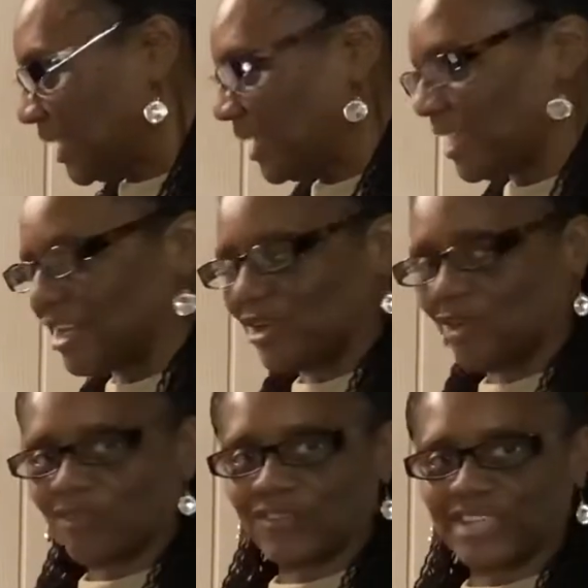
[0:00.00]
And
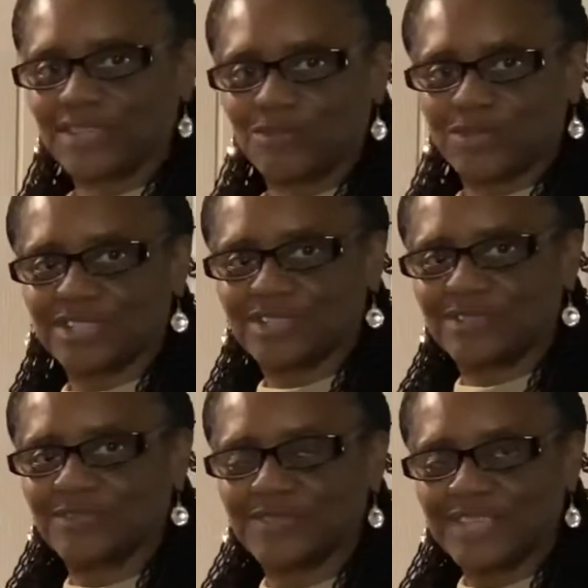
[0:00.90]
hopefully we'll
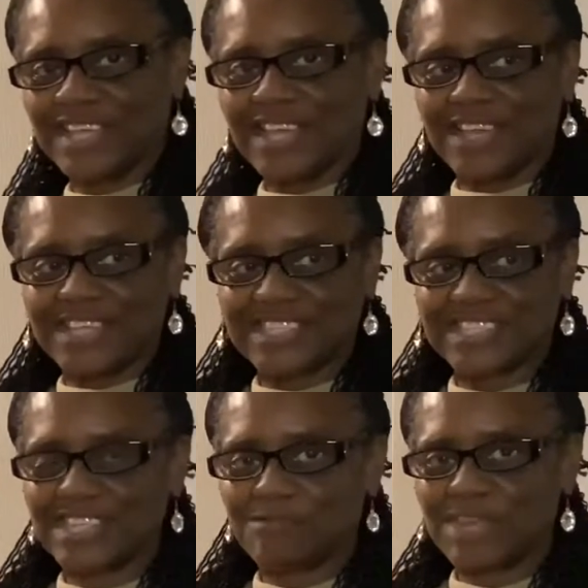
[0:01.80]

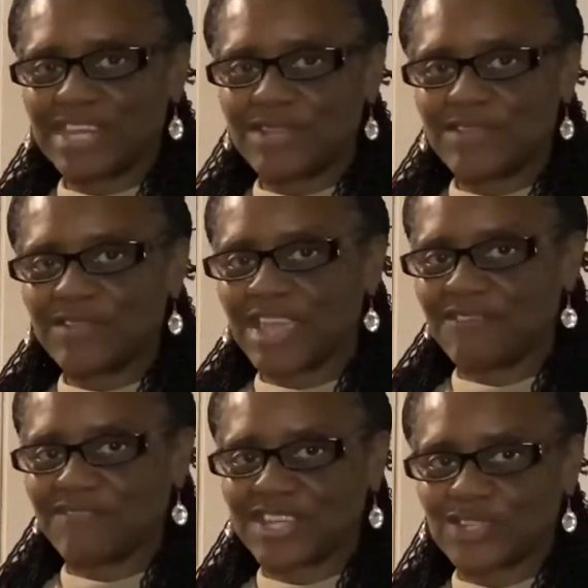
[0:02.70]
see many
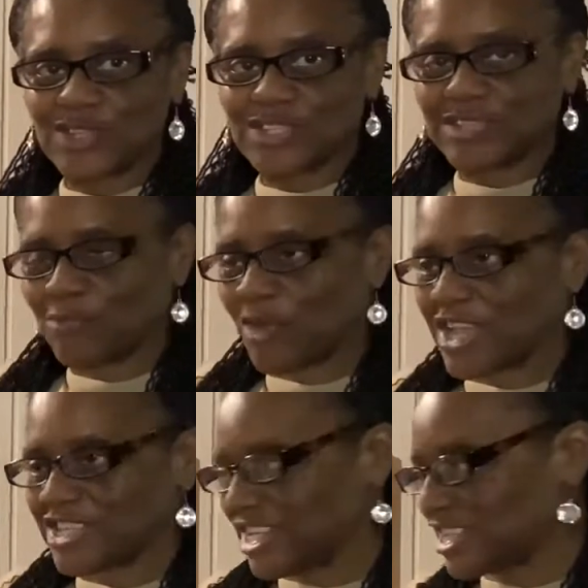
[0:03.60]
adventures and
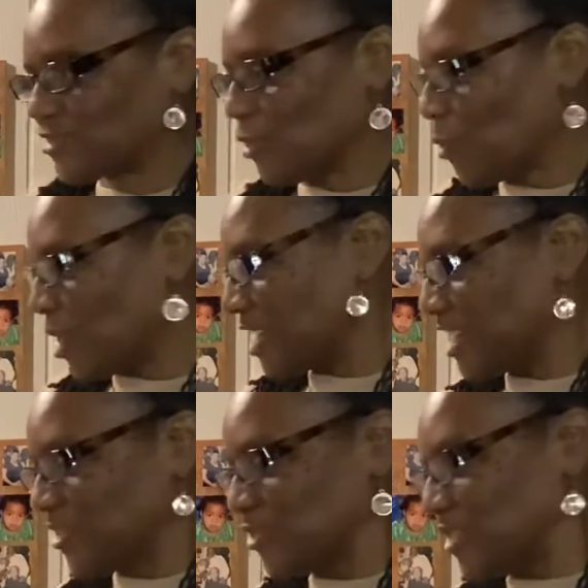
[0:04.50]
projects from one
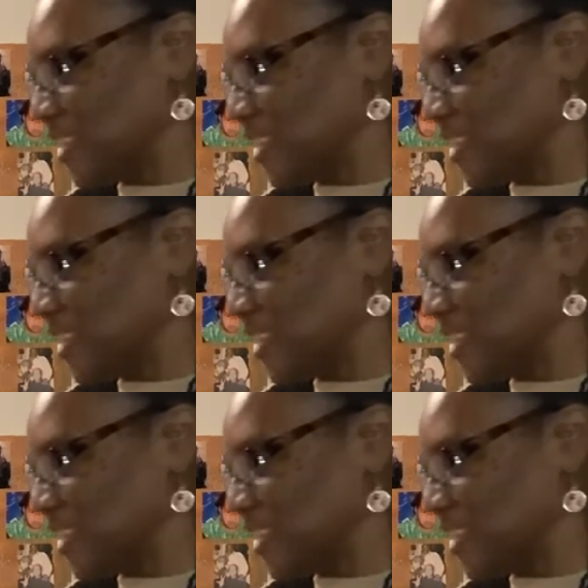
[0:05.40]
another this